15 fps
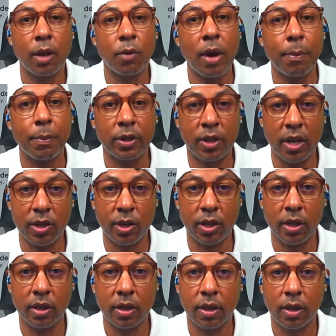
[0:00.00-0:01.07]

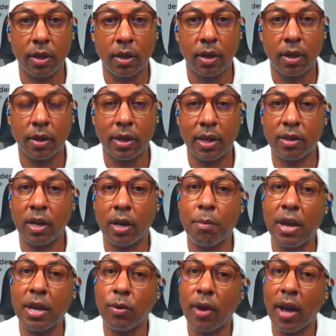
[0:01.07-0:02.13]
repetition that's gonna
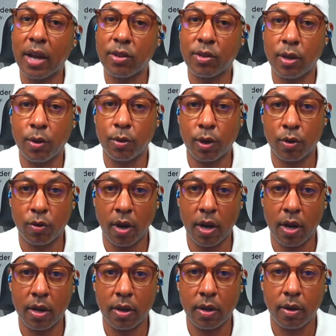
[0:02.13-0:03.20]
make you execute the
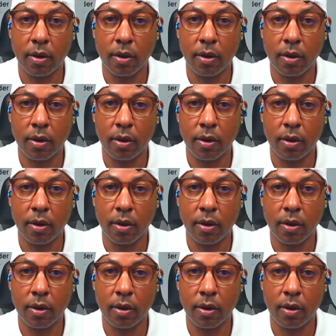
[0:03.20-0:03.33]
trade